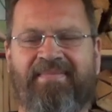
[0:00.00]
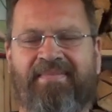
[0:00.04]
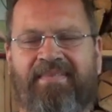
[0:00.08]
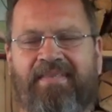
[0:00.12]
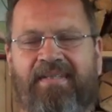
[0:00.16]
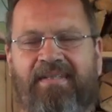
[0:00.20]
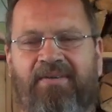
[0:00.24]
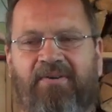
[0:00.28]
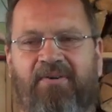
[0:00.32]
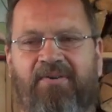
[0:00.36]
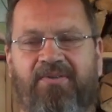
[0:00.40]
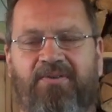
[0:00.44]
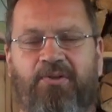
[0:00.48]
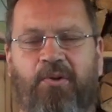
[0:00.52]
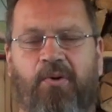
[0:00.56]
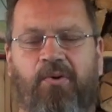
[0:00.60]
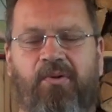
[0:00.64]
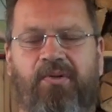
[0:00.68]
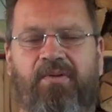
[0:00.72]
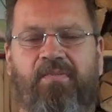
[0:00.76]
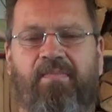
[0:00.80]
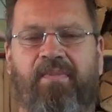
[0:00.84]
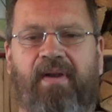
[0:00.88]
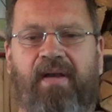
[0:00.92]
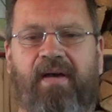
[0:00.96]
Or
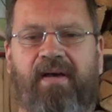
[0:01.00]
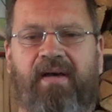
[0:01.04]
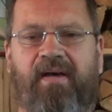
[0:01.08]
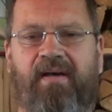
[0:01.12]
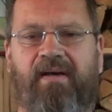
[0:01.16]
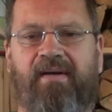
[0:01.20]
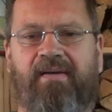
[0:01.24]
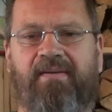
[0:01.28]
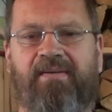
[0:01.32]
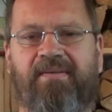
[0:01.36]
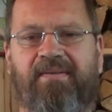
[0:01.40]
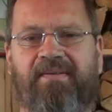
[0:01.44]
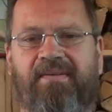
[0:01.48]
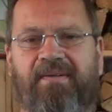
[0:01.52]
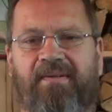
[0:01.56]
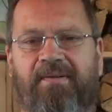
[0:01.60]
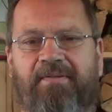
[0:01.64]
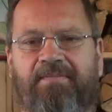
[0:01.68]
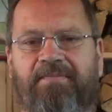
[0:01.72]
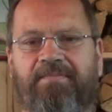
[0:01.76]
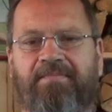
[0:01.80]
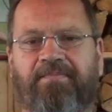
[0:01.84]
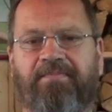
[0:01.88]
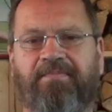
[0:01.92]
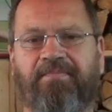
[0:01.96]
Tony Blair, you
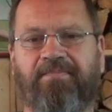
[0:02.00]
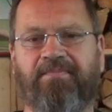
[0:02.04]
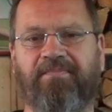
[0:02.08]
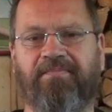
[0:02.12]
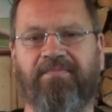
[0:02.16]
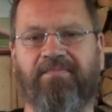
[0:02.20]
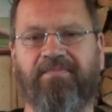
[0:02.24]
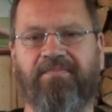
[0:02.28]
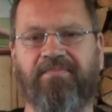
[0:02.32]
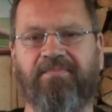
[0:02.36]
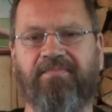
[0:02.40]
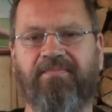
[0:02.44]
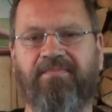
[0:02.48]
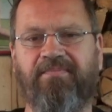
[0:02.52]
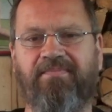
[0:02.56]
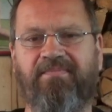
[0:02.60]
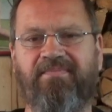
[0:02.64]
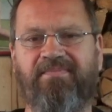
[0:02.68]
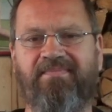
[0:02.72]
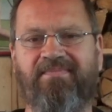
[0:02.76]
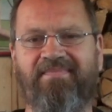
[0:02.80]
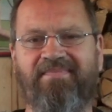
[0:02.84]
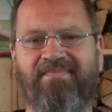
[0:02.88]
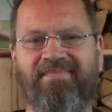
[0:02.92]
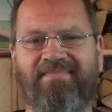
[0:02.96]

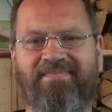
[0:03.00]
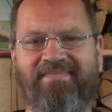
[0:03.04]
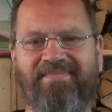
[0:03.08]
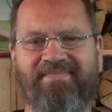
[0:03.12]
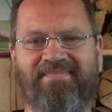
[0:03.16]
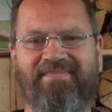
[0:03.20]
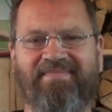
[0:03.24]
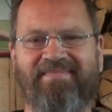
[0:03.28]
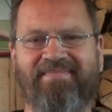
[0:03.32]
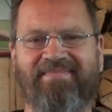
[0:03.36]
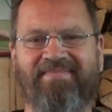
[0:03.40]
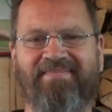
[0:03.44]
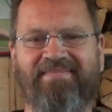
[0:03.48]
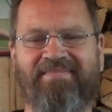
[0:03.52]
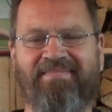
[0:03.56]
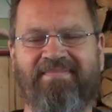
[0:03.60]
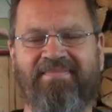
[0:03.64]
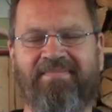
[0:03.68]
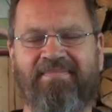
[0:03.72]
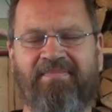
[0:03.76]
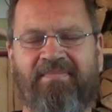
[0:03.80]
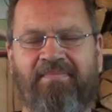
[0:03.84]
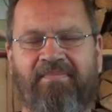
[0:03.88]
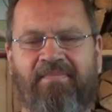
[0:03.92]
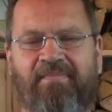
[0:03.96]
know.
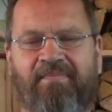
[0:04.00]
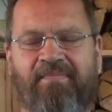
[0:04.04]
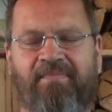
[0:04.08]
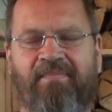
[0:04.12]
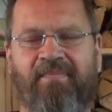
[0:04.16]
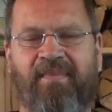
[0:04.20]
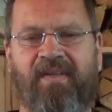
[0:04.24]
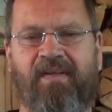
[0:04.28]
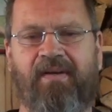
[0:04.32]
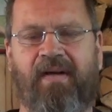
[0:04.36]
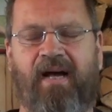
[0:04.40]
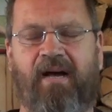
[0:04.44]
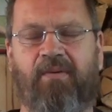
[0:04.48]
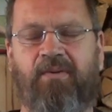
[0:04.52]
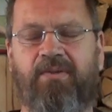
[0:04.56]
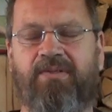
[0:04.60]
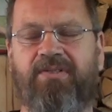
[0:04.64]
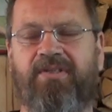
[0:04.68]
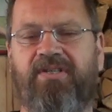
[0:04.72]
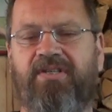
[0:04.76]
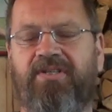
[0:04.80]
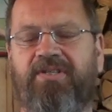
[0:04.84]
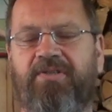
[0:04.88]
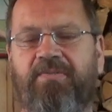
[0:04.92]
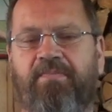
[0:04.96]
I was
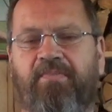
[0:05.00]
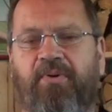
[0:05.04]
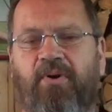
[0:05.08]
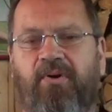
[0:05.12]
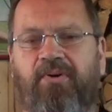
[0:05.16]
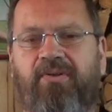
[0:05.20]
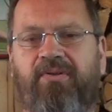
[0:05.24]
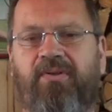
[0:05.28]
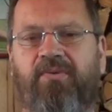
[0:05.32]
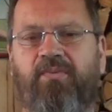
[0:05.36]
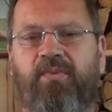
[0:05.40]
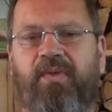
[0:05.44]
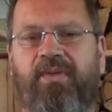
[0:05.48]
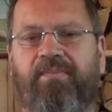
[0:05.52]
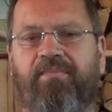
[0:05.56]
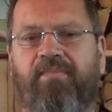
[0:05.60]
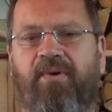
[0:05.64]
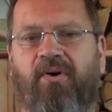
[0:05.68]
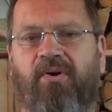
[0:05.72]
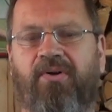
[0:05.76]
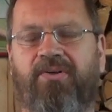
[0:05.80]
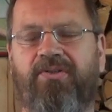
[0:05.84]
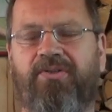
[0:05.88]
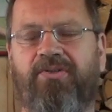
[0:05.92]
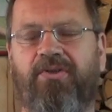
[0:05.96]
disappointed with
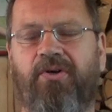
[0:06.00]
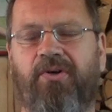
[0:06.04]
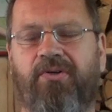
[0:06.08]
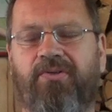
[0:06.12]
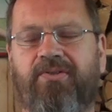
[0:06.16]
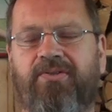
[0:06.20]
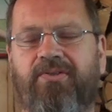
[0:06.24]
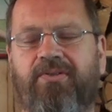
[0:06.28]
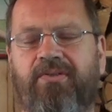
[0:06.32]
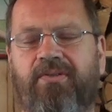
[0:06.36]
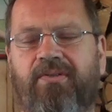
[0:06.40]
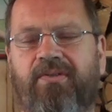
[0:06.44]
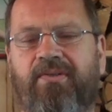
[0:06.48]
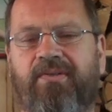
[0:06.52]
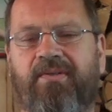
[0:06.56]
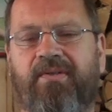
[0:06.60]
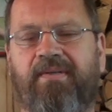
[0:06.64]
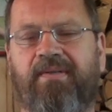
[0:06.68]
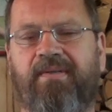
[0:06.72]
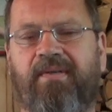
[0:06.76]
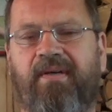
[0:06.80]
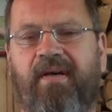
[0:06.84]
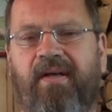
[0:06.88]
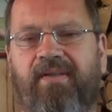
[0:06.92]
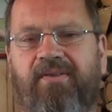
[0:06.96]
Boris Johnson.
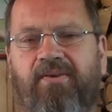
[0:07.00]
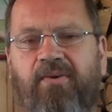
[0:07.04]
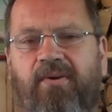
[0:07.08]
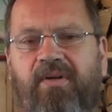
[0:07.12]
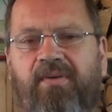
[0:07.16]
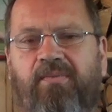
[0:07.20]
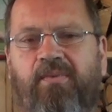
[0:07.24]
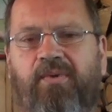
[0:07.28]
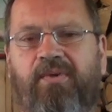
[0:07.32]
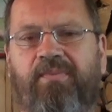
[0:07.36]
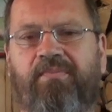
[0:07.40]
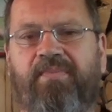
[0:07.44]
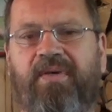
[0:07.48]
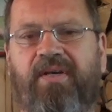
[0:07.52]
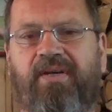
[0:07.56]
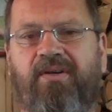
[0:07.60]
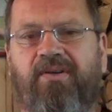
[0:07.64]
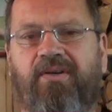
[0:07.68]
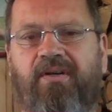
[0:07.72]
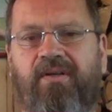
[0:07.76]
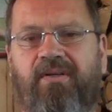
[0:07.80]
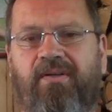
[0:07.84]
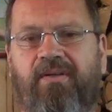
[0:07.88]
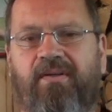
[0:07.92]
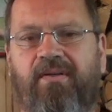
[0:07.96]
I thought it would be
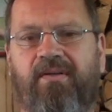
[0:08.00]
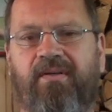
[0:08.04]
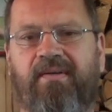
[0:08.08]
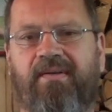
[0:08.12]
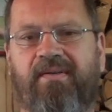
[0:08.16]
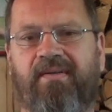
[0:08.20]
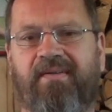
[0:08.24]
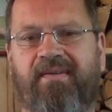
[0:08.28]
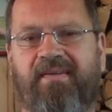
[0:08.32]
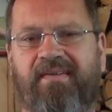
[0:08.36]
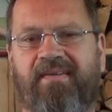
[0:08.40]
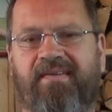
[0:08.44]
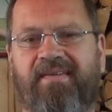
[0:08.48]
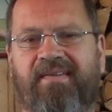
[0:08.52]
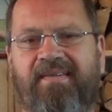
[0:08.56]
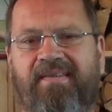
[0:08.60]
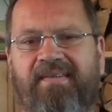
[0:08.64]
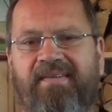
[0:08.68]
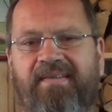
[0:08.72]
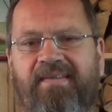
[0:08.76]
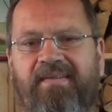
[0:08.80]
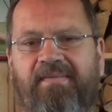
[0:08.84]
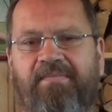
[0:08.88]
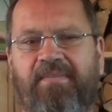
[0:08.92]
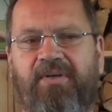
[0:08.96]
good.
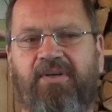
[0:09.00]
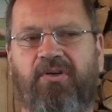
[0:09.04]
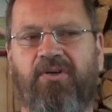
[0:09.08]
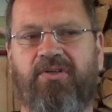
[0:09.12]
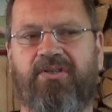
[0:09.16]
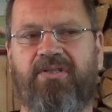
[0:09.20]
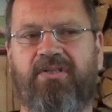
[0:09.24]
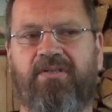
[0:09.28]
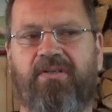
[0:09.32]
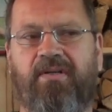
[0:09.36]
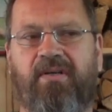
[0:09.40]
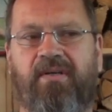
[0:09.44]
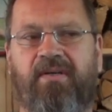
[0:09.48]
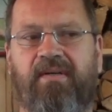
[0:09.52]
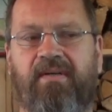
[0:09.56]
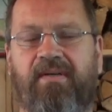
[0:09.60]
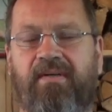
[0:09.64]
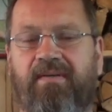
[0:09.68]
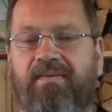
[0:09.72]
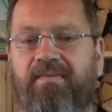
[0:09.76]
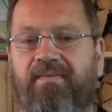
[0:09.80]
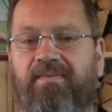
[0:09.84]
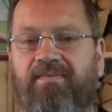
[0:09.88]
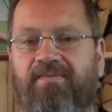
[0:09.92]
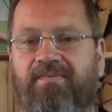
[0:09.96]
Because,
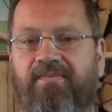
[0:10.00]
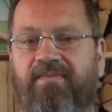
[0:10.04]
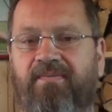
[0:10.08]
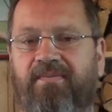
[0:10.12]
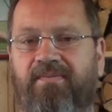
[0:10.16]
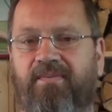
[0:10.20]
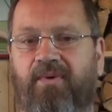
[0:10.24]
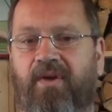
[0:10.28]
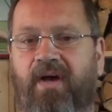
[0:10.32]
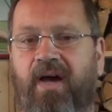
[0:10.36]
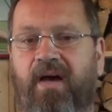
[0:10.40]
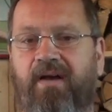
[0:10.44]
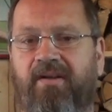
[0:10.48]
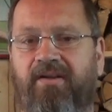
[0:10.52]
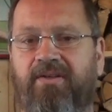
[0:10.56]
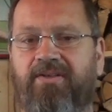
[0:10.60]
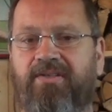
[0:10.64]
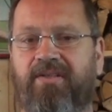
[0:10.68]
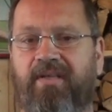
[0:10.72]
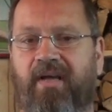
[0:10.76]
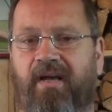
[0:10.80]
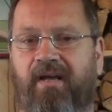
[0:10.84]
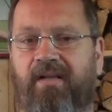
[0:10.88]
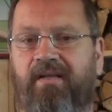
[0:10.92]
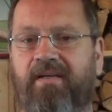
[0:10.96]
what I
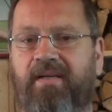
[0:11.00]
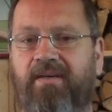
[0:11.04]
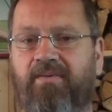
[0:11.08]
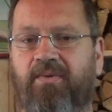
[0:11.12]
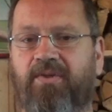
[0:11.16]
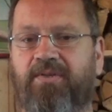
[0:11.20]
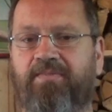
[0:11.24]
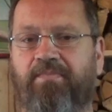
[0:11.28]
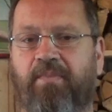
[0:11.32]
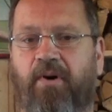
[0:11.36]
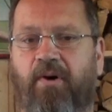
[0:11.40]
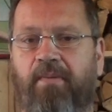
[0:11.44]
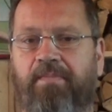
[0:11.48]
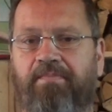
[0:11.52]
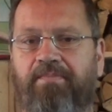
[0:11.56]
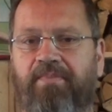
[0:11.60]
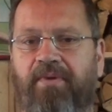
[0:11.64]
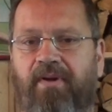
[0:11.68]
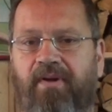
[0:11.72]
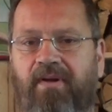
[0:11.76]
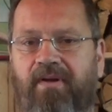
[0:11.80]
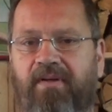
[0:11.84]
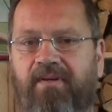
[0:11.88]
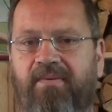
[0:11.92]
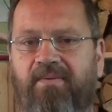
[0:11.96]
understand, he was
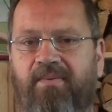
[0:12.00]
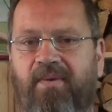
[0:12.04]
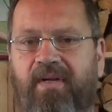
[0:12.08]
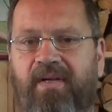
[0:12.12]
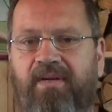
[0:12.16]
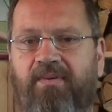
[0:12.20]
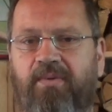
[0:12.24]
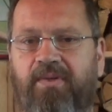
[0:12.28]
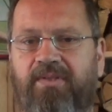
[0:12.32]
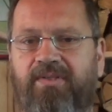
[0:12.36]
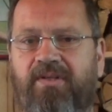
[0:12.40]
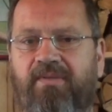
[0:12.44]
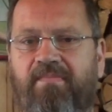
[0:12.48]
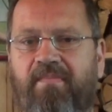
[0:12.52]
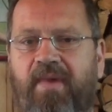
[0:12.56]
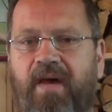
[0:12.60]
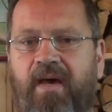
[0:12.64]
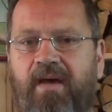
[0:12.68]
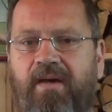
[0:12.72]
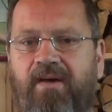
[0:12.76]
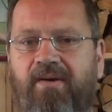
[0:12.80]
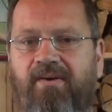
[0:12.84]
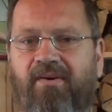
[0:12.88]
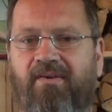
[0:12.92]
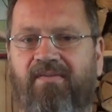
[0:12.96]
popular when he was the
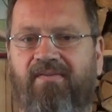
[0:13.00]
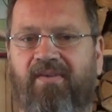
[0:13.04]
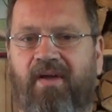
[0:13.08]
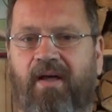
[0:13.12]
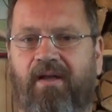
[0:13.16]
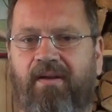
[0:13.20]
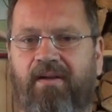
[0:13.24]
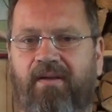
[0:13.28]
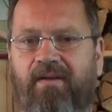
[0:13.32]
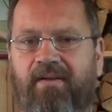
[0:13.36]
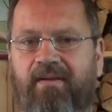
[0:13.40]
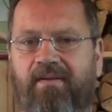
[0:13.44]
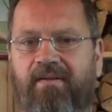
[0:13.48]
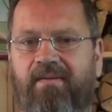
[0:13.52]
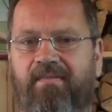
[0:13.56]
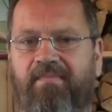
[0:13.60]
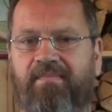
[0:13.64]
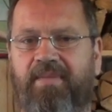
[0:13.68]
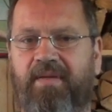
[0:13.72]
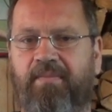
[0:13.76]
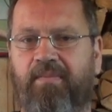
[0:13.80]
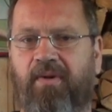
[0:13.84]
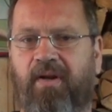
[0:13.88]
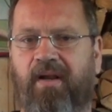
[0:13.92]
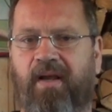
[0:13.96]
mayor of London.
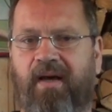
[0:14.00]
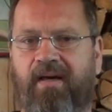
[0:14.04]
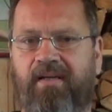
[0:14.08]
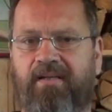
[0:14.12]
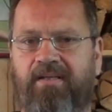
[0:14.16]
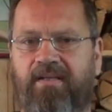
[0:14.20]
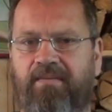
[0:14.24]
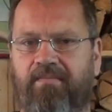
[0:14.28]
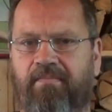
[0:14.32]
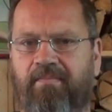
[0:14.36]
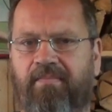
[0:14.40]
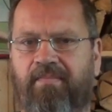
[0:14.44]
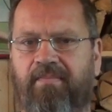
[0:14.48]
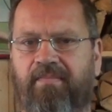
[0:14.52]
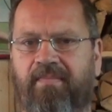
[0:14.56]
People liked him.